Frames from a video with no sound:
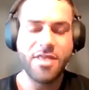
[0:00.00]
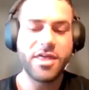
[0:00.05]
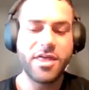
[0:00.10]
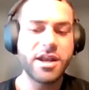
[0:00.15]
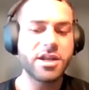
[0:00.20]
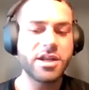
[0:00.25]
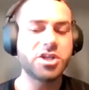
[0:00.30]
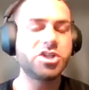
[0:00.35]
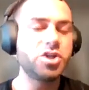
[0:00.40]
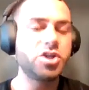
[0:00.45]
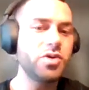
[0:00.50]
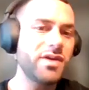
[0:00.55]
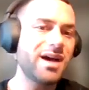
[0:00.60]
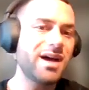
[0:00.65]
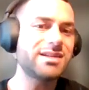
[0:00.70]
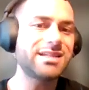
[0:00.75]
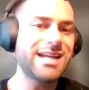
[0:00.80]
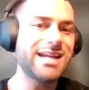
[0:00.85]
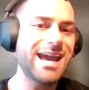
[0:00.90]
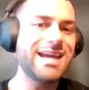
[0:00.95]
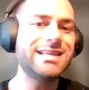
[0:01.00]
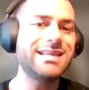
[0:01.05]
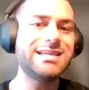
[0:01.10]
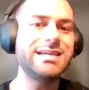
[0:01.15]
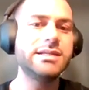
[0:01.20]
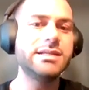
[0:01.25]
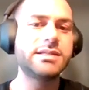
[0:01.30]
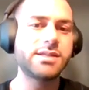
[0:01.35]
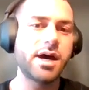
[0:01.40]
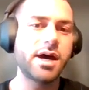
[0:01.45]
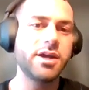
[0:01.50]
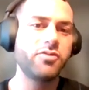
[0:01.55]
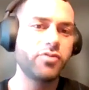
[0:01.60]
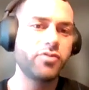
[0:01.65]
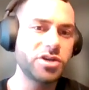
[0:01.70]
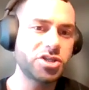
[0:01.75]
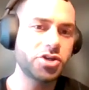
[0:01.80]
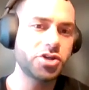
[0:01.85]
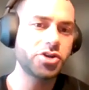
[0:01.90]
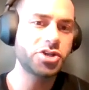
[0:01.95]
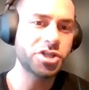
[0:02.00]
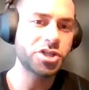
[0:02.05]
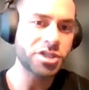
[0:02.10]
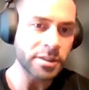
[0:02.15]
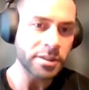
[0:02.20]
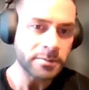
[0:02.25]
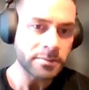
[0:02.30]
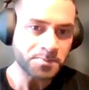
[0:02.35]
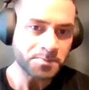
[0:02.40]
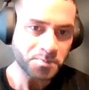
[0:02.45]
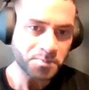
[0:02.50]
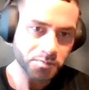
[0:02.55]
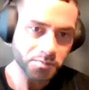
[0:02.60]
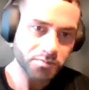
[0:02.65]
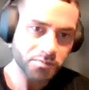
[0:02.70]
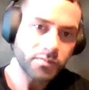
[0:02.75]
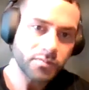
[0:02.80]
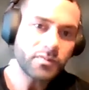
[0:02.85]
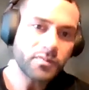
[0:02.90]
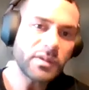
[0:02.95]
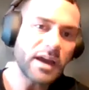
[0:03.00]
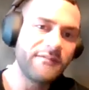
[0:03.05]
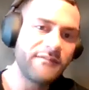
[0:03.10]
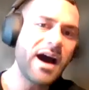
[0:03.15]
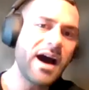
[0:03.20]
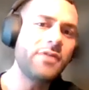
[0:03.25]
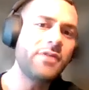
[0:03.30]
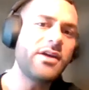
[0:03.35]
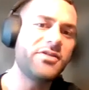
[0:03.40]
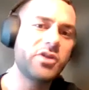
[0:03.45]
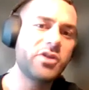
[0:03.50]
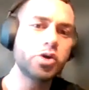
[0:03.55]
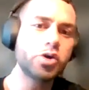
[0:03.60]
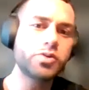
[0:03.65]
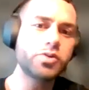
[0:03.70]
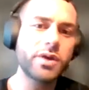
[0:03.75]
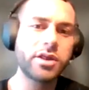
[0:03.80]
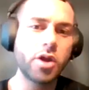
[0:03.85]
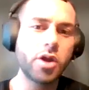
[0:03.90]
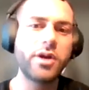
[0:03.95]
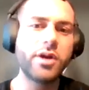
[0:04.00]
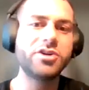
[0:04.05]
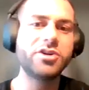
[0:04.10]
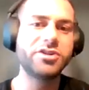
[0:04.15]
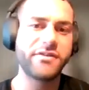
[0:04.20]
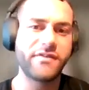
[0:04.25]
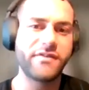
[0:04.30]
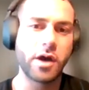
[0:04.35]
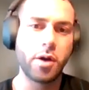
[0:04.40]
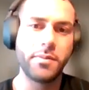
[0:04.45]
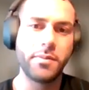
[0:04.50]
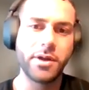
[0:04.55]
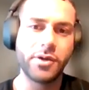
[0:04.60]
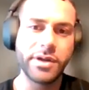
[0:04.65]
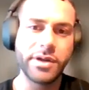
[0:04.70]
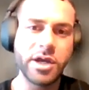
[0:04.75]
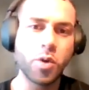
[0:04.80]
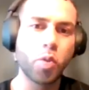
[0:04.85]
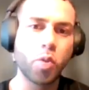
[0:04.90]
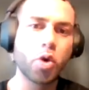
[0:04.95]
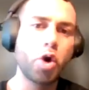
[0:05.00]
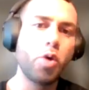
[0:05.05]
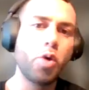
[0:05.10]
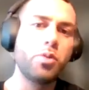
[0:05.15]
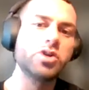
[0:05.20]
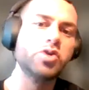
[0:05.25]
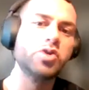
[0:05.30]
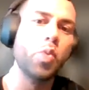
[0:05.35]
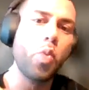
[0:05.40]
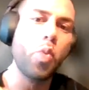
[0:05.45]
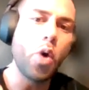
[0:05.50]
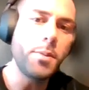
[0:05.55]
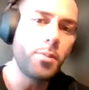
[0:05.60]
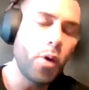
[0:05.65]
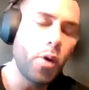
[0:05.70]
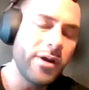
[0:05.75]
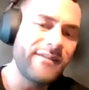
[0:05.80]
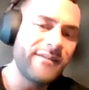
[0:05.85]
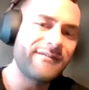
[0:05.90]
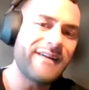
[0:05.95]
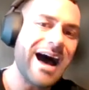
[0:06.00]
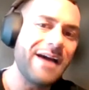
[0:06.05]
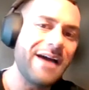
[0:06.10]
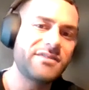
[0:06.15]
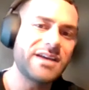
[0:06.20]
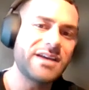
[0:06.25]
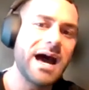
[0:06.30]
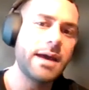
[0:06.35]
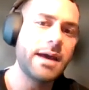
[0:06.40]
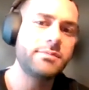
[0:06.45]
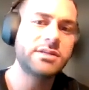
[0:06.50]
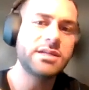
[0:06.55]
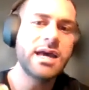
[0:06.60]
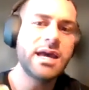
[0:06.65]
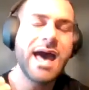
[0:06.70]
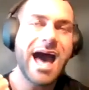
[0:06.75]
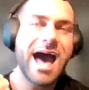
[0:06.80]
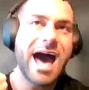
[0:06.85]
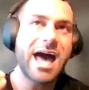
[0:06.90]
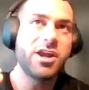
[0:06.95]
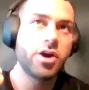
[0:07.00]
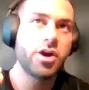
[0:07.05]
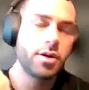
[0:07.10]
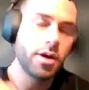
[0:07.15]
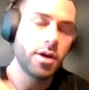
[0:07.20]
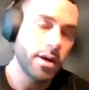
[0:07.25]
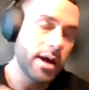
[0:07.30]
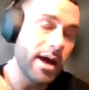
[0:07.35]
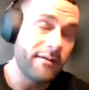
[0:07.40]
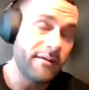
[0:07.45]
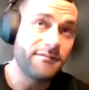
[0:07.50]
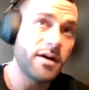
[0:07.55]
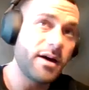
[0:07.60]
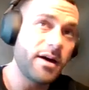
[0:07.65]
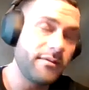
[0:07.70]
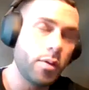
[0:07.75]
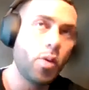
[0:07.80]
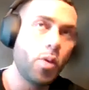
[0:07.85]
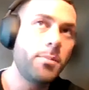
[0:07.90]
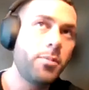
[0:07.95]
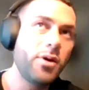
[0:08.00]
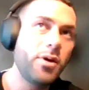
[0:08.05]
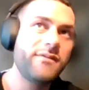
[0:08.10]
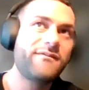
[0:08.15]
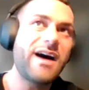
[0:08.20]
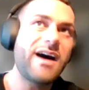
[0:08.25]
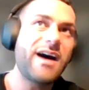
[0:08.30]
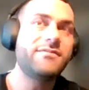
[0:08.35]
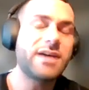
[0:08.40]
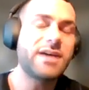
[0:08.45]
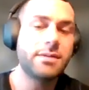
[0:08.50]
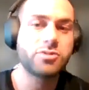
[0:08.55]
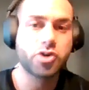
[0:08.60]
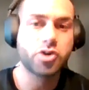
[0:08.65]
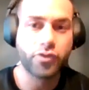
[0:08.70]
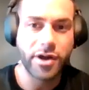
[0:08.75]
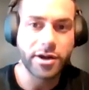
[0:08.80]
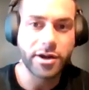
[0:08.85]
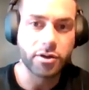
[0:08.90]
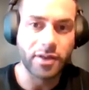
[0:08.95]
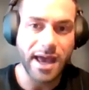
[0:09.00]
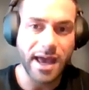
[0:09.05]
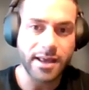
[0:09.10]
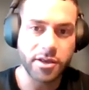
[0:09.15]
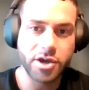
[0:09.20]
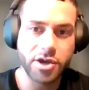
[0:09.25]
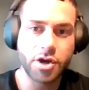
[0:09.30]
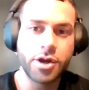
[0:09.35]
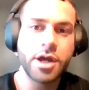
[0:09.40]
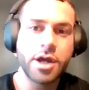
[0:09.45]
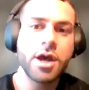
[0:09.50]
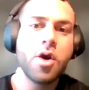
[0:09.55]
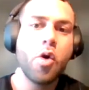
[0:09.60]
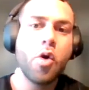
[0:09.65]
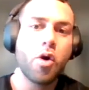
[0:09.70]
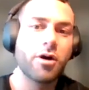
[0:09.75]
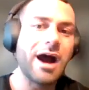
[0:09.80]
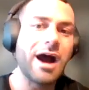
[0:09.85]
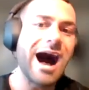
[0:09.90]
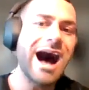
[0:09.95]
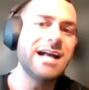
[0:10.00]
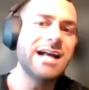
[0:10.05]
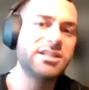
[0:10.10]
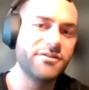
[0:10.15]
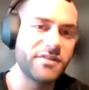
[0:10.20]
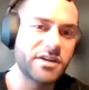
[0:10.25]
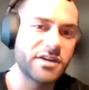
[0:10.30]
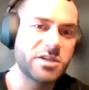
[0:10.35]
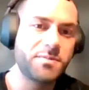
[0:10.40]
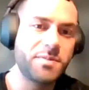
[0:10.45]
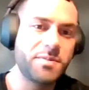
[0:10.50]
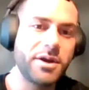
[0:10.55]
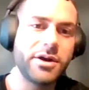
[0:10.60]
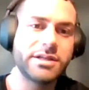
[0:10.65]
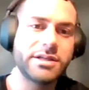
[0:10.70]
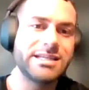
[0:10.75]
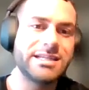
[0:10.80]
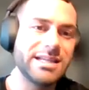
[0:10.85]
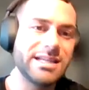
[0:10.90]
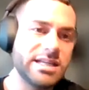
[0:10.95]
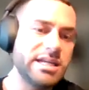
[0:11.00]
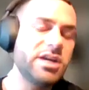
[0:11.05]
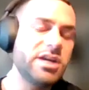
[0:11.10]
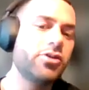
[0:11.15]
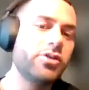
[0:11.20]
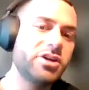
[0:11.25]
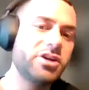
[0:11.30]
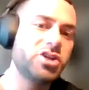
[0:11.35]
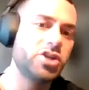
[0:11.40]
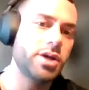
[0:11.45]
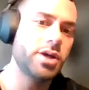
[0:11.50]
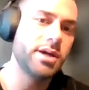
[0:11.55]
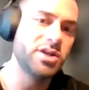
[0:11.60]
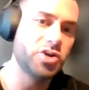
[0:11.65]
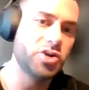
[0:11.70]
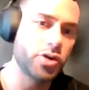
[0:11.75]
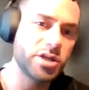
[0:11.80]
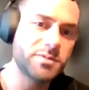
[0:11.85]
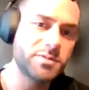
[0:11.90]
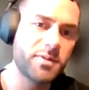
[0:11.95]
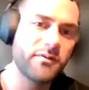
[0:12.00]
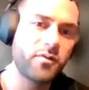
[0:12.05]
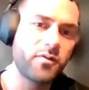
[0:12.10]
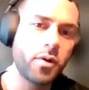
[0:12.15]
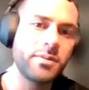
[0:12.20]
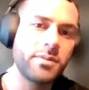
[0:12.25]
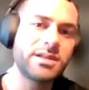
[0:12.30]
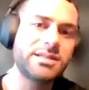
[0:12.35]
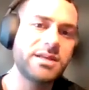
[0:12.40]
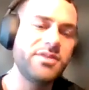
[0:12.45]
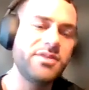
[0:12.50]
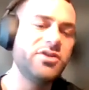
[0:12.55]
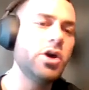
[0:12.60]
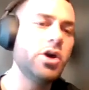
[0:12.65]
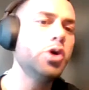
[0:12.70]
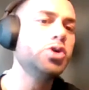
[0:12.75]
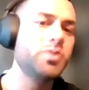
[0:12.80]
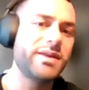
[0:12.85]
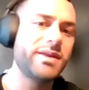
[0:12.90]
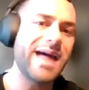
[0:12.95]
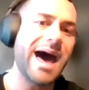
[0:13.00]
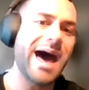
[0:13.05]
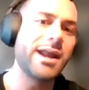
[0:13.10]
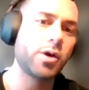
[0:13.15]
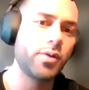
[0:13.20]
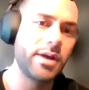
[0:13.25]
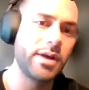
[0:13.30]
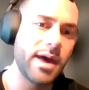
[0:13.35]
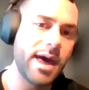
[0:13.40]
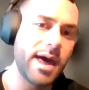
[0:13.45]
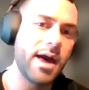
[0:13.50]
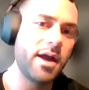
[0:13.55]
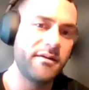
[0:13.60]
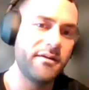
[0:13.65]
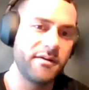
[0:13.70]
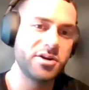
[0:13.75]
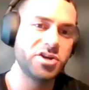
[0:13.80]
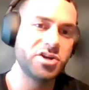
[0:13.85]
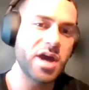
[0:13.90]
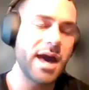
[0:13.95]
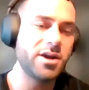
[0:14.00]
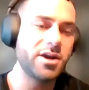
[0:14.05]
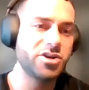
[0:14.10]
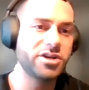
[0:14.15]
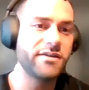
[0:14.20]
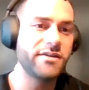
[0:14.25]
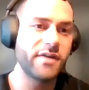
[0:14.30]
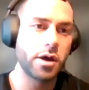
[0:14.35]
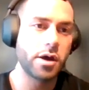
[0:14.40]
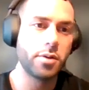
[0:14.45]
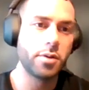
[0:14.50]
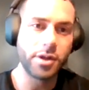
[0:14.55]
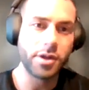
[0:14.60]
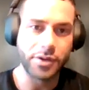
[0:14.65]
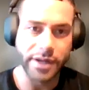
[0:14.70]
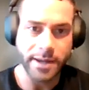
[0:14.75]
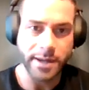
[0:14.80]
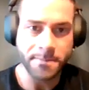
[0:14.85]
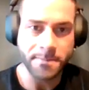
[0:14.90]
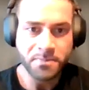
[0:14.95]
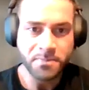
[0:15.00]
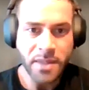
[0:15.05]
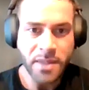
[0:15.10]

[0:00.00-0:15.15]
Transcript: Then in a 2018 study, researchers found that those with low energy availability were almost 1.5 times at or 1.5 times greater likelihood or odds of experiencing decreased endurance performance than those with adequate energy availability.